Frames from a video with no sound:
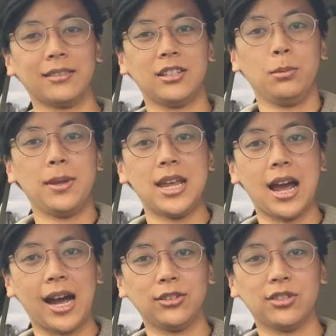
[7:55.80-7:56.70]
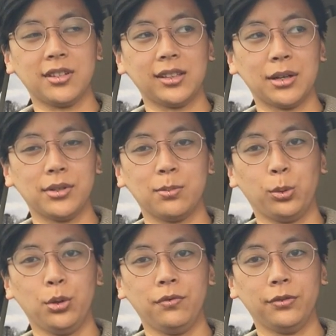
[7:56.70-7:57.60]
to me, I just thought that was
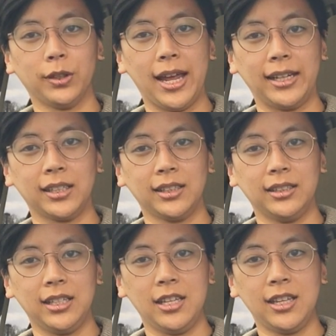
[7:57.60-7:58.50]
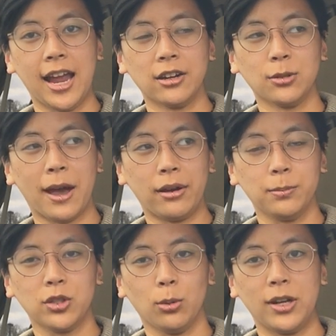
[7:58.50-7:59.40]
proof of like, he cares about him
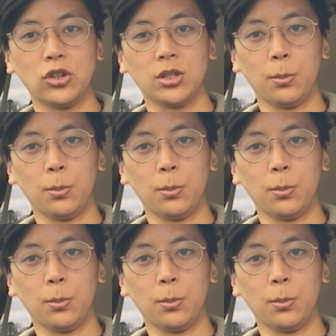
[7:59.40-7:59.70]
so much as a